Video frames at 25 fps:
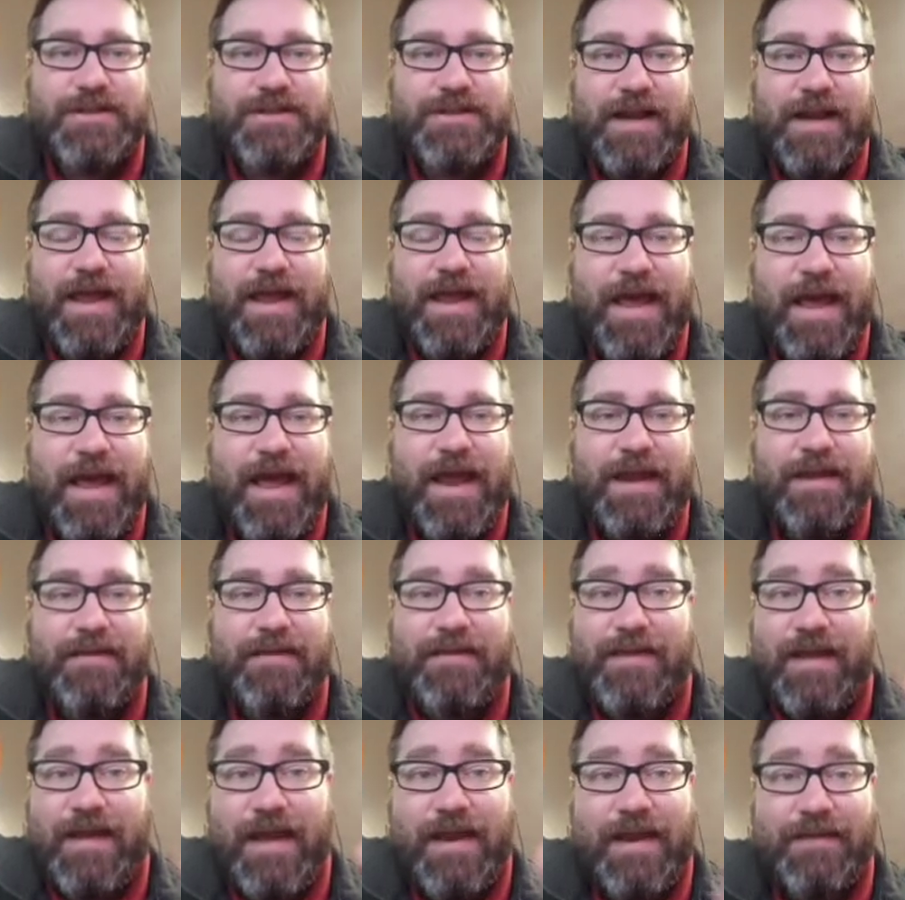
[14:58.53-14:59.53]
that I had.
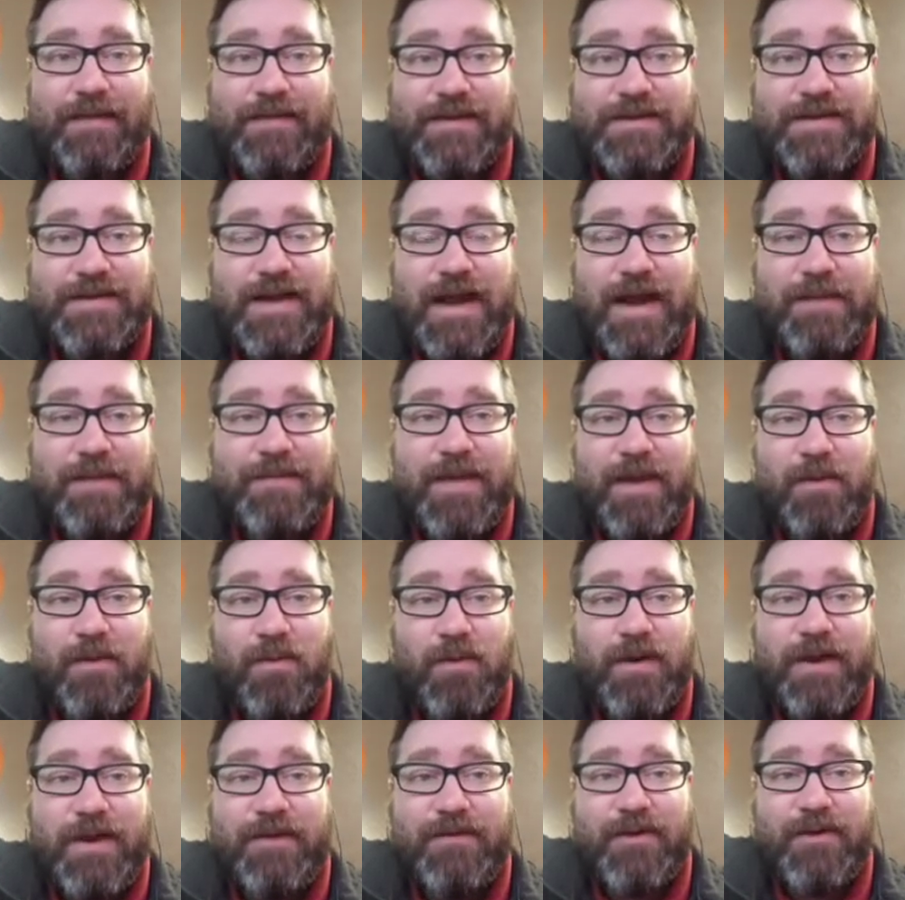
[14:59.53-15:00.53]
And at the time, they
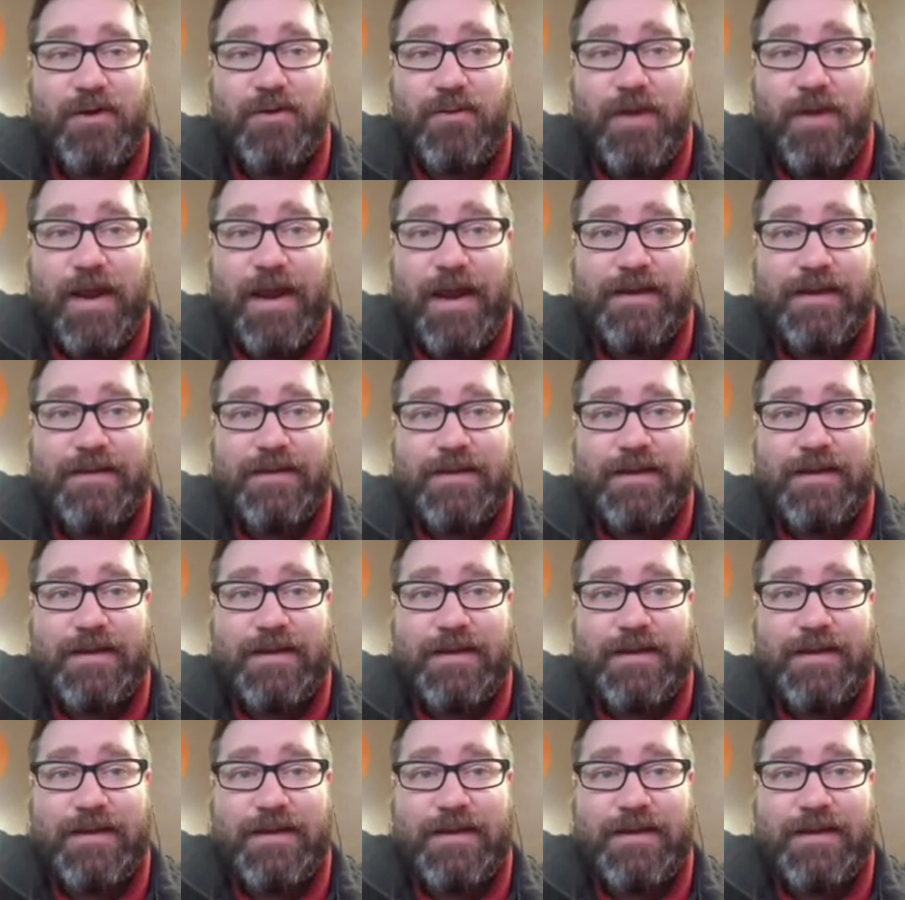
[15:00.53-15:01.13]
weren't even great.